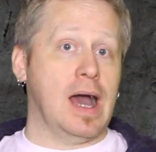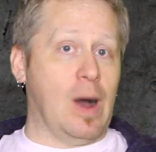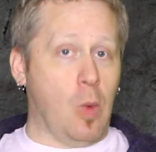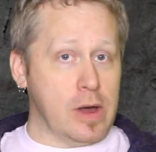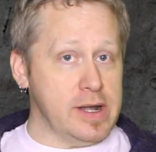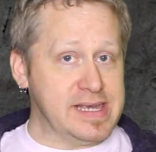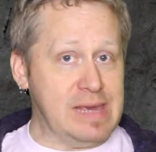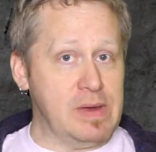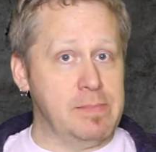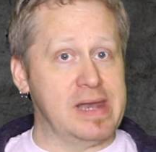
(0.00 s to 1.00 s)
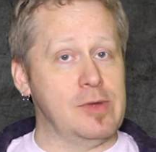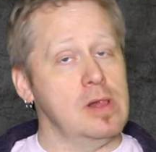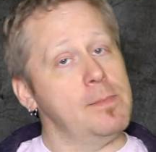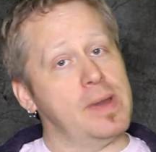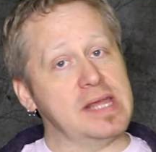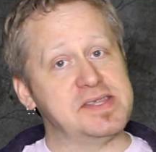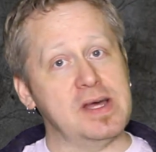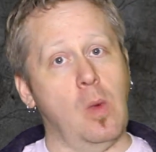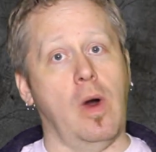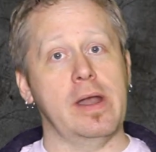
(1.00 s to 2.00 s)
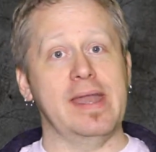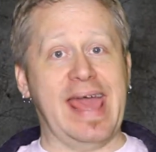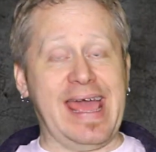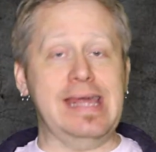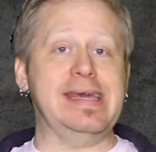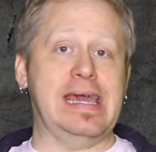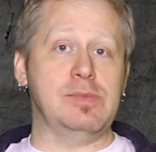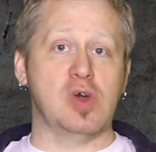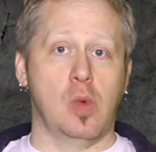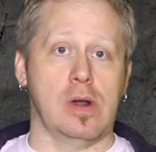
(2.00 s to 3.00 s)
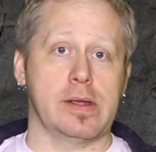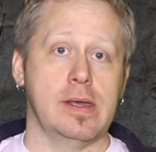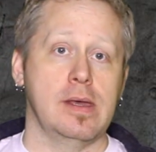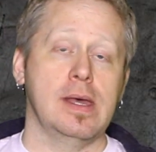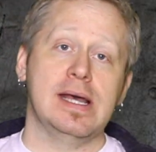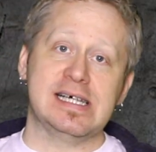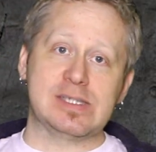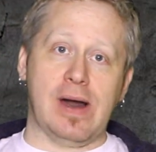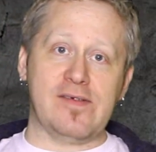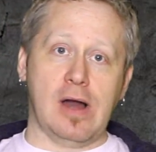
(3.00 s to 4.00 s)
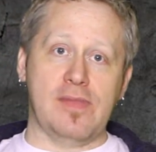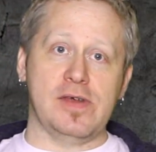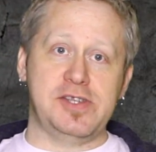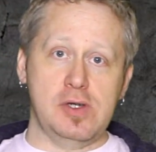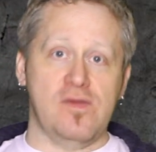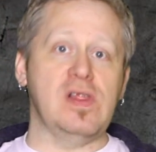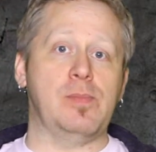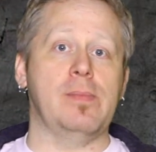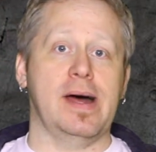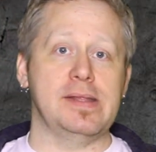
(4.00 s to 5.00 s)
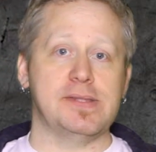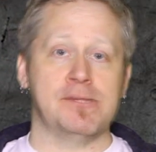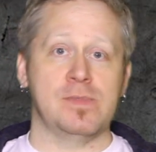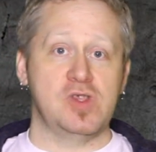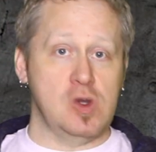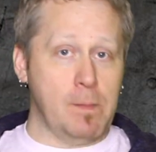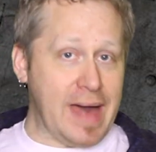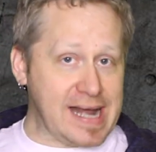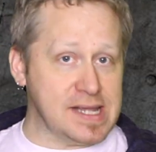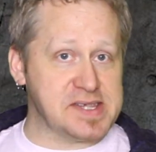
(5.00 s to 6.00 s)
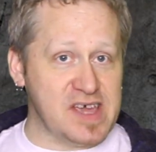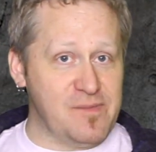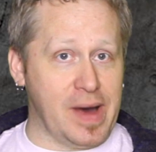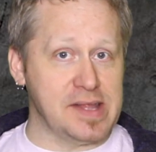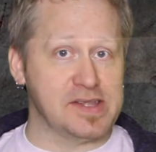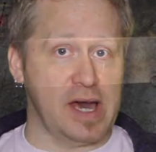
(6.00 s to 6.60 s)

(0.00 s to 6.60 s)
I wanted to keep it minimal, but I still wanted any game to work. So I've got the 2 flipper buttons, 2 MagnaSave buttons